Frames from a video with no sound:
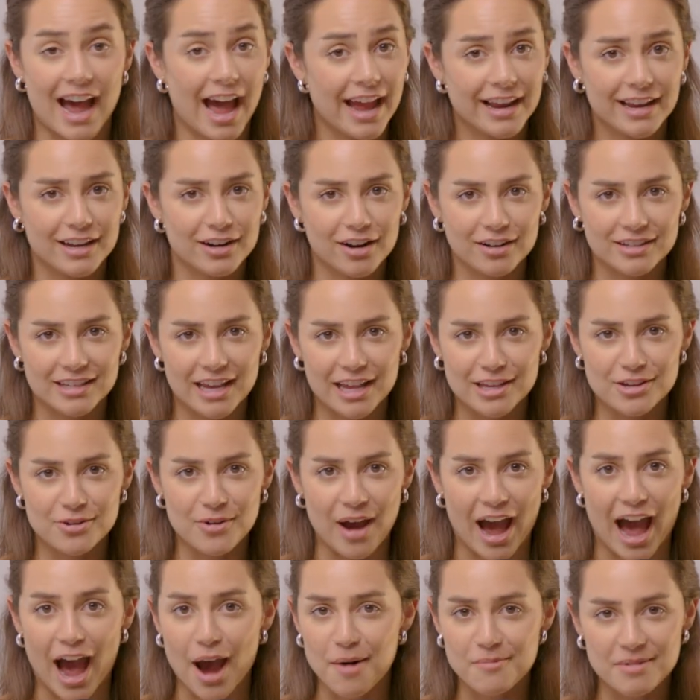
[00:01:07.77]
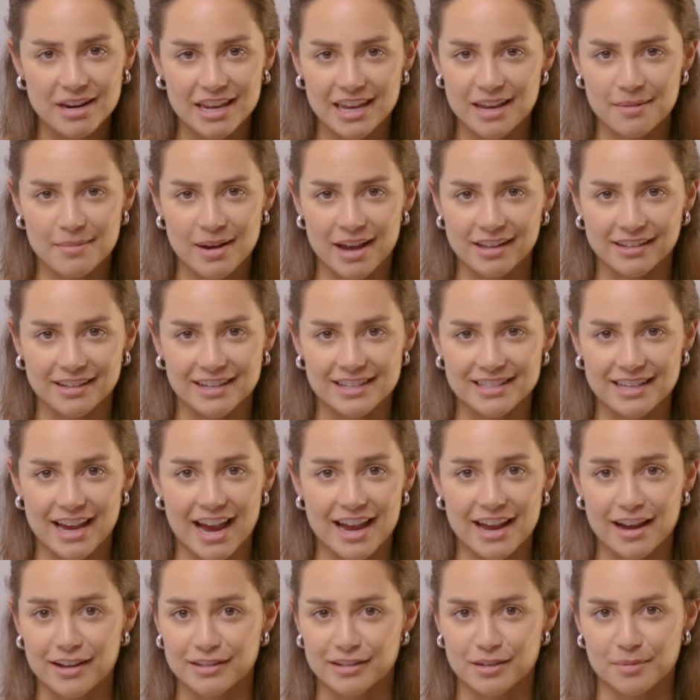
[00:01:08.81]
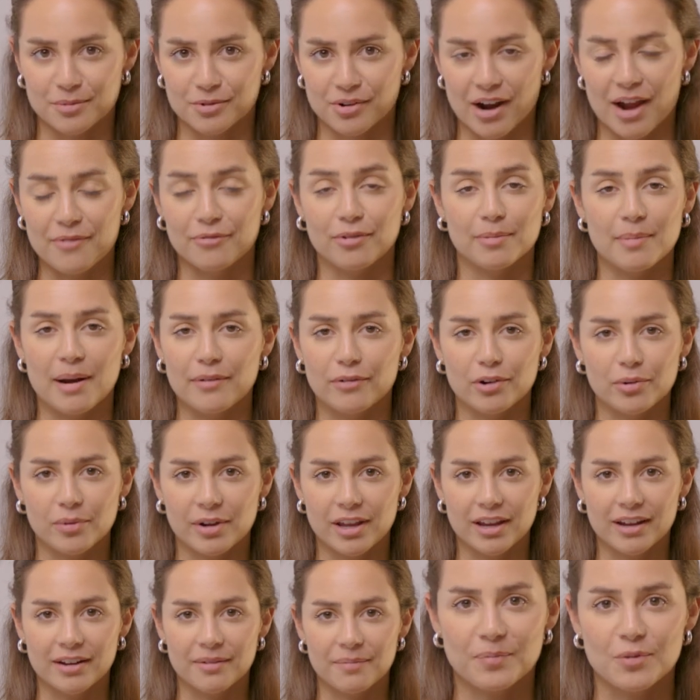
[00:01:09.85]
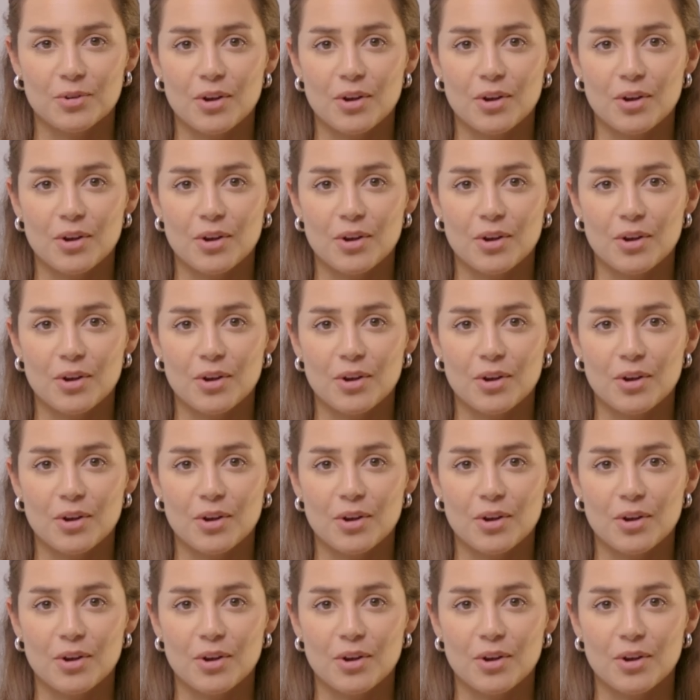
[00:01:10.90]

I cannot tell you how many email lists I unsubscribe from every week.